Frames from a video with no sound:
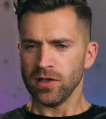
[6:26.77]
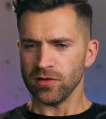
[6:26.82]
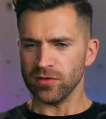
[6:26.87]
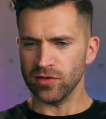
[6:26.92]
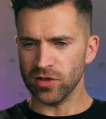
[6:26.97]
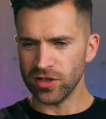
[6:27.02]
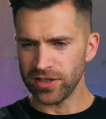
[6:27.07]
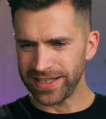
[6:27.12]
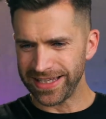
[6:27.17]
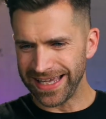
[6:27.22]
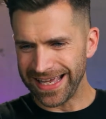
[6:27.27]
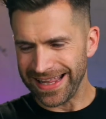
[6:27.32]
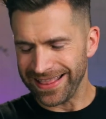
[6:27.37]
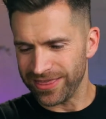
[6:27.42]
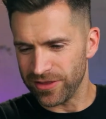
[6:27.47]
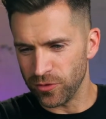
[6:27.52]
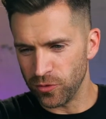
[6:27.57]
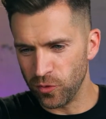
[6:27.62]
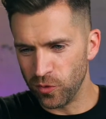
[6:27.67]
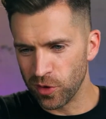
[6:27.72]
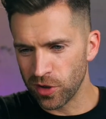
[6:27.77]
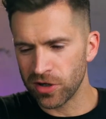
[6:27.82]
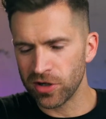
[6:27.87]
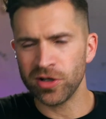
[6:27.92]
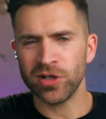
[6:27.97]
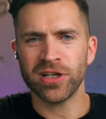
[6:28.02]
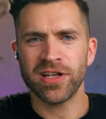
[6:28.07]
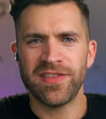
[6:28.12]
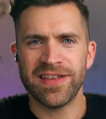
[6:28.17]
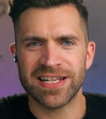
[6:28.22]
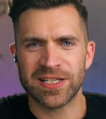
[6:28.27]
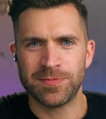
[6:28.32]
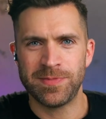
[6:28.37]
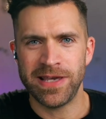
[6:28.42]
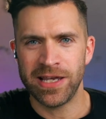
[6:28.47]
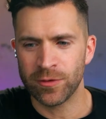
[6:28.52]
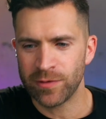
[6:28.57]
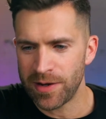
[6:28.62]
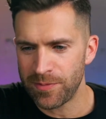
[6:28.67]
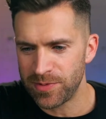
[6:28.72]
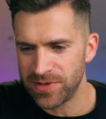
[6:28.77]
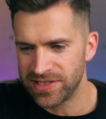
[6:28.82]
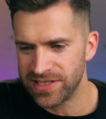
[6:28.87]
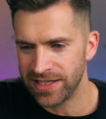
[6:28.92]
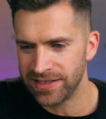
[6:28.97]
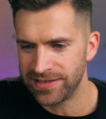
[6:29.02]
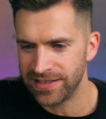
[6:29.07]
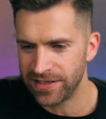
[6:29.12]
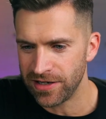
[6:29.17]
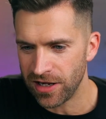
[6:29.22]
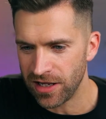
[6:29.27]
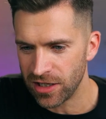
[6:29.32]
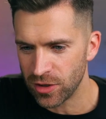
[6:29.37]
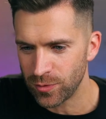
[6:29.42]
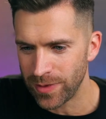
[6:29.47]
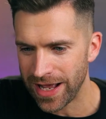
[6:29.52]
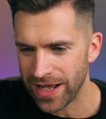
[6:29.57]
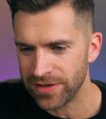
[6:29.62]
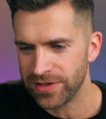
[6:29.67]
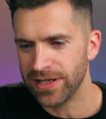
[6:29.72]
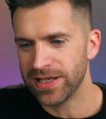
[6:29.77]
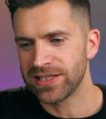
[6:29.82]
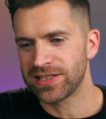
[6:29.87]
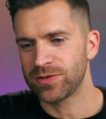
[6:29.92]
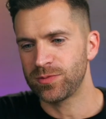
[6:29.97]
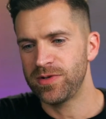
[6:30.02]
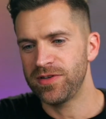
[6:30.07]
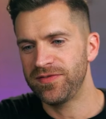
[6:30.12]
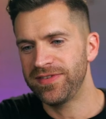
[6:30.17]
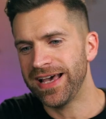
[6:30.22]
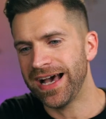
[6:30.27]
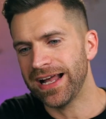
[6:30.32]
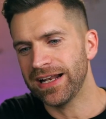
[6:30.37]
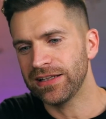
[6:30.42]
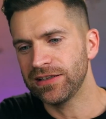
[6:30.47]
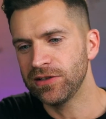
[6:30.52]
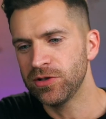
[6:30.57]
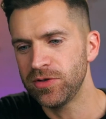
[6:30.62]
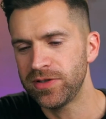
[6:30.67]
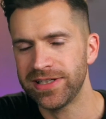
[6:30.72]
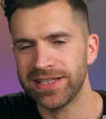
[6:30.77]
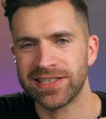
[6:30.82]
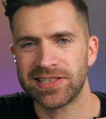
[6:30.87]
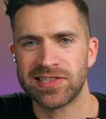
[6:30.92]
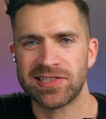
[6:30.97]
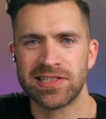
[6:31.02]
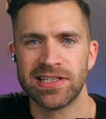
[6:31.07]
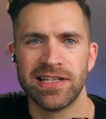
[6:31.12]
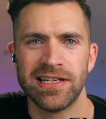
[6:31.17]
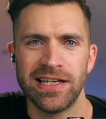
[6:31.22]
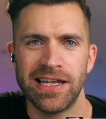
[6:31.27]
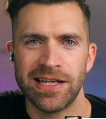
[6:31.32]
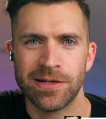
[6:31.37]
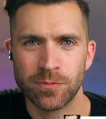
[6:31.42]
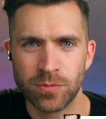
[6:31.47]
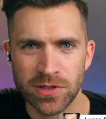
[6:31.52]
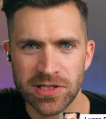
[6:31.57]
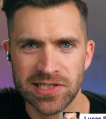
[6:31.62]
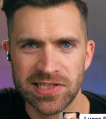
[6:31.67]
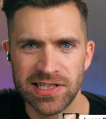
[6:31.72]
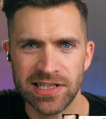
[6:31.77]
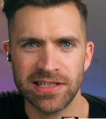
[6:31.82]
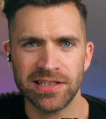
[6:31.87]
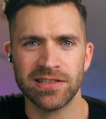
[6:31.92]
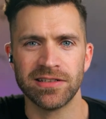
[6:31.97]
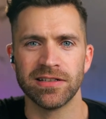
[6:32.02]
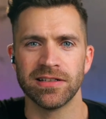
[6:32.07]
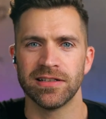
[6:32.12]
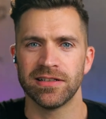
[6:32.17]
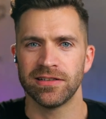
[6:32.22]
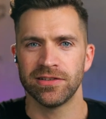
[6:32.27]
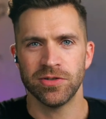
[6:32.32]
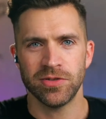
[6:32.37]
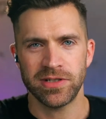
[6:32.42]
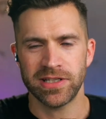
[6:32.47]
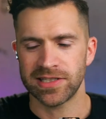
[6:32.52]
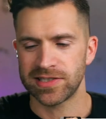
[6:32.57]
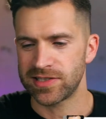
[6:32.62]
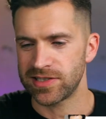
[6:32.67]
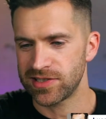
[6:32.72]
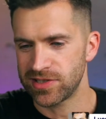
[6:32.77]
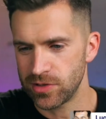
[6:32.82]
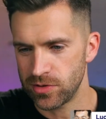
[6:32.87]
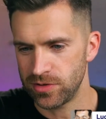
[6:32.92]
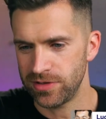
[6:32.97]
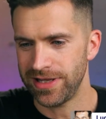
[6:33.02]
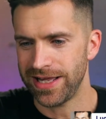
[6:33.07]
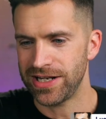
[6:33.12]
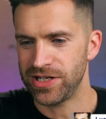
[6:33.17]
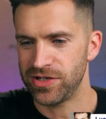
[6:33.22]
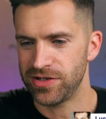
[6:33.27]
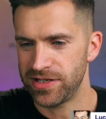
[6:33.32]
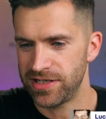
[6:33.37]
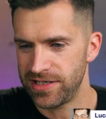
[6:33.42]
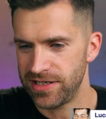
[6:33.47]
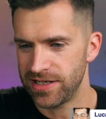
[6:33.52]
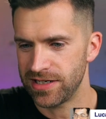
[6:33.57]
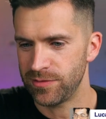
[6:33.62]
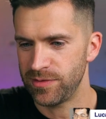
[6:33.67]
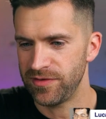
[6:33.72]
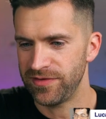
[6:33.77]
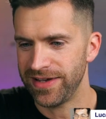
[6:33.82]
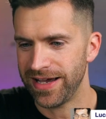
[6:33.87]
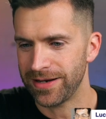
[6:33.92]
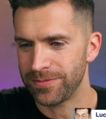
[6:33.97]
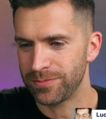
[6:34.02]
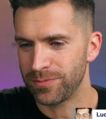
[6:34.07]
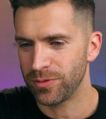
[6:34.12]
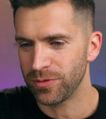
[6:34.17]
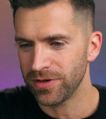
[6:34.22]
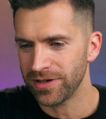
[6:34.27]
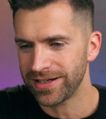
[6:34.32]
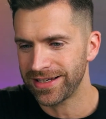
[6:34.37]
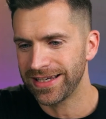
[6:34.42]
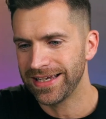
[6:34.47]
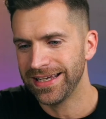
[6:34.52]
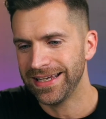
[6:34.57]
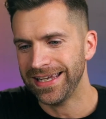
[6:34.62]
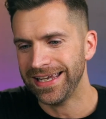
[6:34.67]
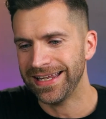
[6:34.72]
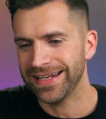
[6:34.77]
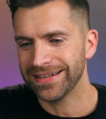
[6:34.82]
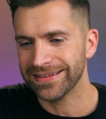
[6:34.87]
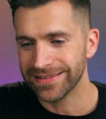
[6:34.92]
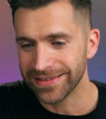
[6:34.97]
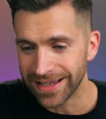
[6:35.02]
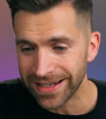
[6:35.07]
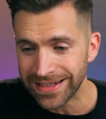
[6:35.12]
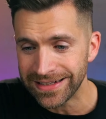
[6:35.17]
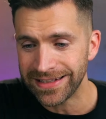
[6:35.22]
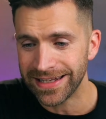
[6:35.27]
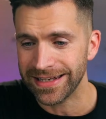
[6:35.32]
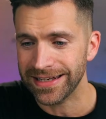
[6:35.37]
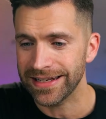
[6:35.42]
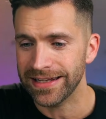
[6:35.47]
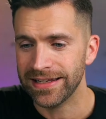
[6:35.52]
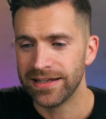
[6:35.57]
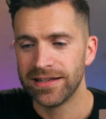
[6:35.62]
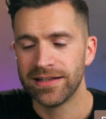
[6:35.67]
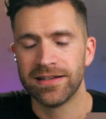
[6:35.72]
Look at the world that is being represented all around us. We've got Lucas in Brazil. Lucas, so glad you're here. We've got Brooke in London.